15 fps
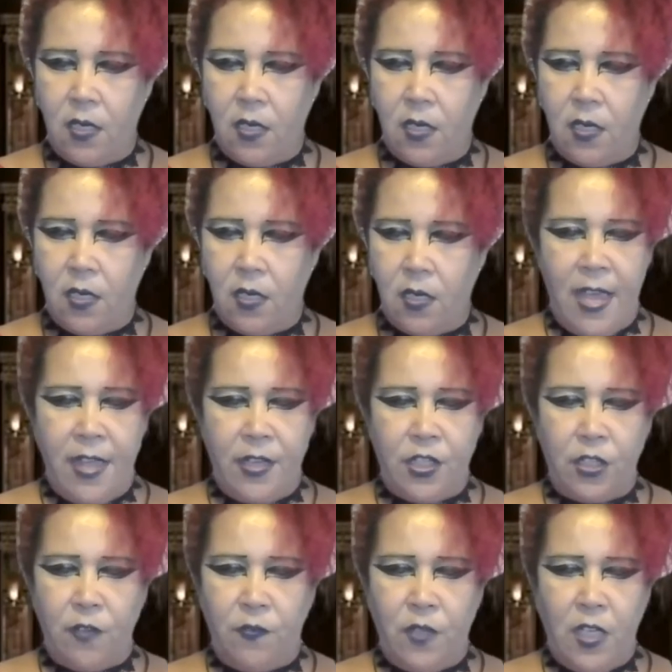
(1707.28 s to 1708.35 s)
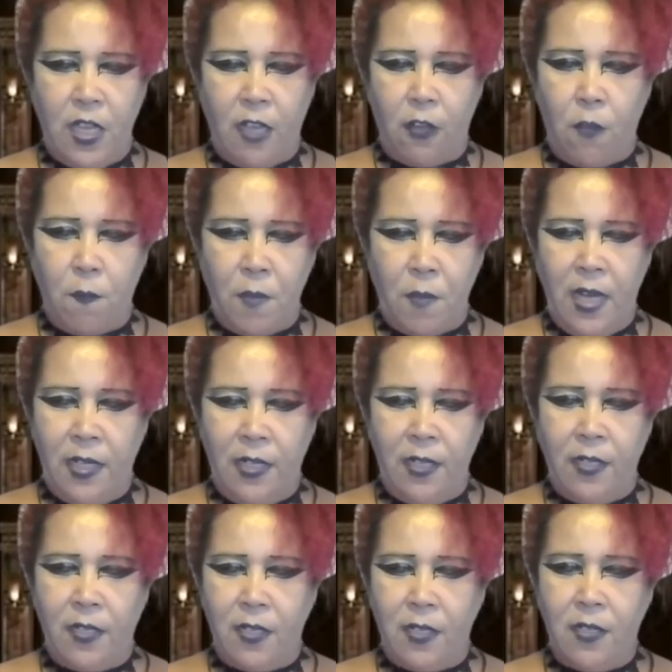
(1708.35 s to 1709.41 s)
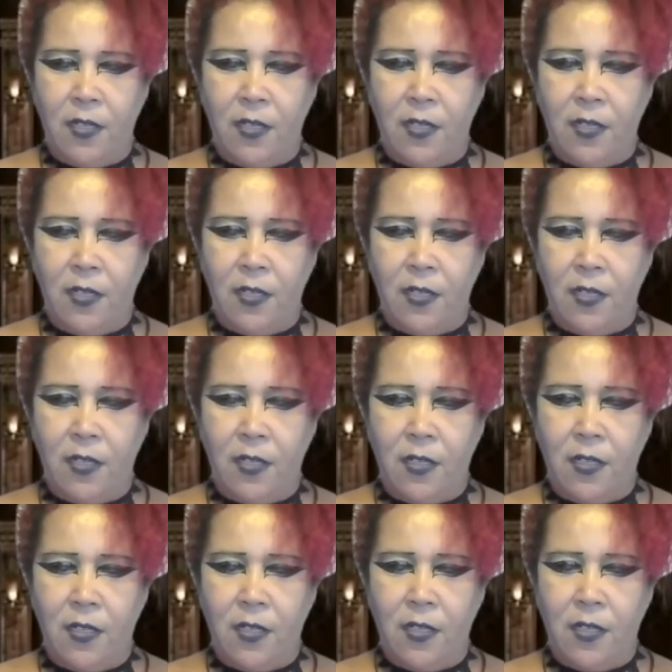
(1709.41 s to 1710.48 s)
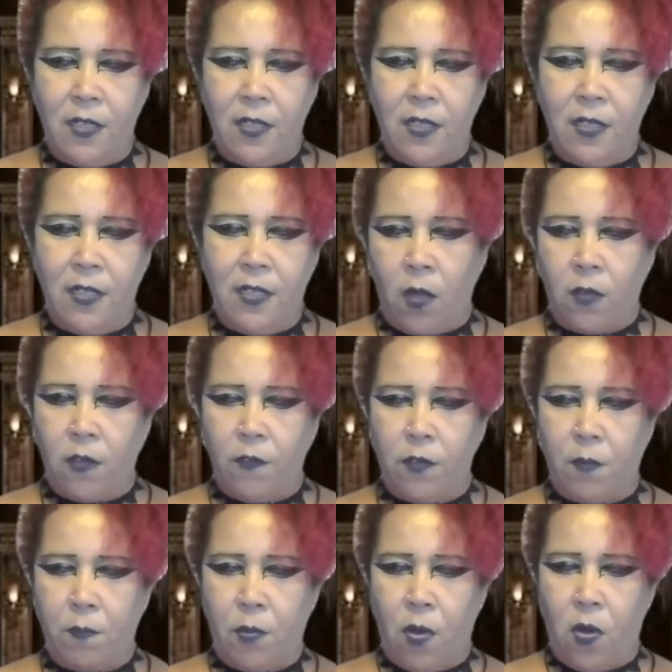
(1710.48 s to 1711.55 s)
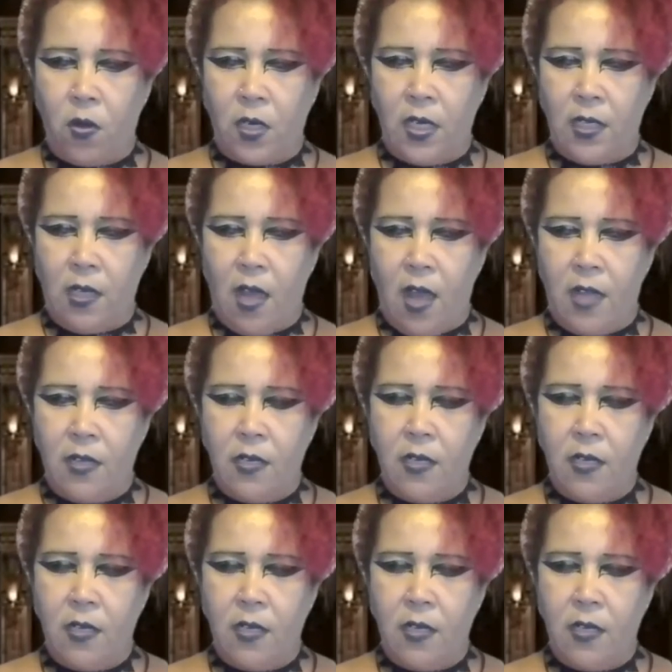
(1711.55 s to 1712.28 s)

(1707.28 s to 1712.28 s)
The edge of the yellow painted wall of the parking lot